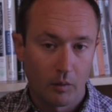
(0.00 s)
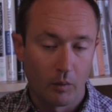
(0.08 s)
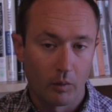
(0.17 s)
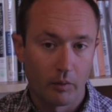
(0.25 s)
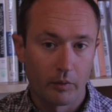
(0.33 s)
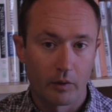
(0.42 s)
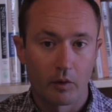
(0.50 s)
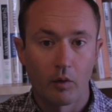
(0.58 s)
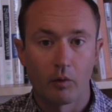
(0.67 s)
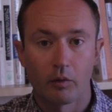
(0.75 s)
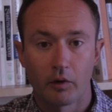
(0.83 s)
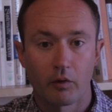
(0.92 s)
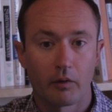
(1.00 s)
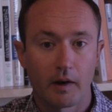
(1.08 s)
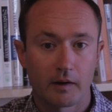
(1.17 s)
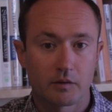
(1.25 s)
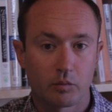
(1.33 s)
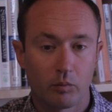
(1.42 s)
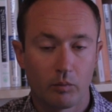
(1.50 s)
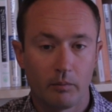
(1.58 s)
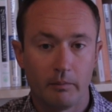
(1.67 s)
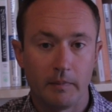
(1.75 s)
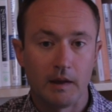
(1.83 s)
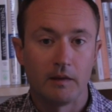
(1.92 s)
or their own correct
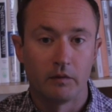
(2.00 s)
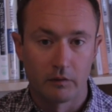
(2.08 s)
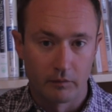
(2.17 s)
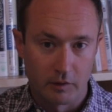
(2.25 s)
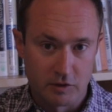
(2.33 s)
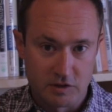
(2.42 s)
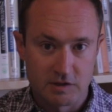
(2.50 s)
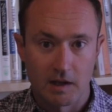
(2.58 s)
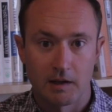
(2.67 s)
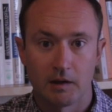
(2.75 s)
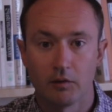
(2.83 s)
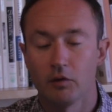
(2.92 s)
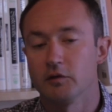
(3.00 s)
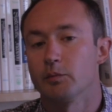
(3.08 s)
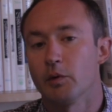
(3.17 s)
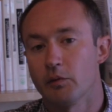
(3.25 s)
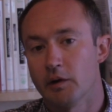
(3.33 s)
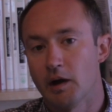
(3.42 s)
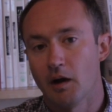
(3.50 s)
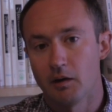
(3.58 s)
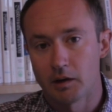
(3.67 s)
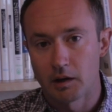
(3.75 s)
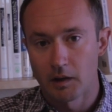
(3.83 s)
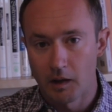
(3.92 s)
means of understanding ultimate
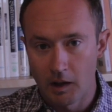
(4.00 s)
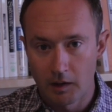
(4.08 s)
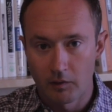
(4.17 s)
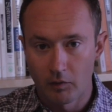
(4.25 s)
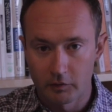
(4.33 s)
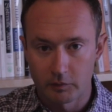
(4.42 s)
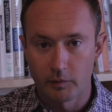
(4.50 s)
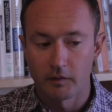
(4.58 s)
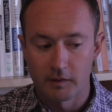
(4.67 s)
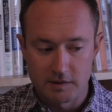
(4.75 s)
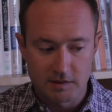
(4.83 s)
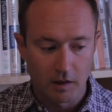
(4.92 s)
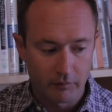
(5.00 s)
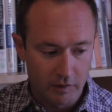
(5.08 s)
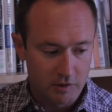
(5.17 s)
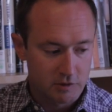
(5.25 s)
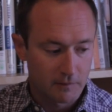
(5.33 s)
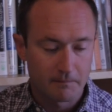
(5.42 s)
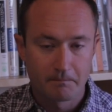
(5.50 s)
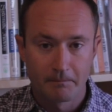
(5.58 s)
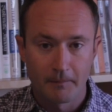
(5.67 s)
reality and ultimately salvation.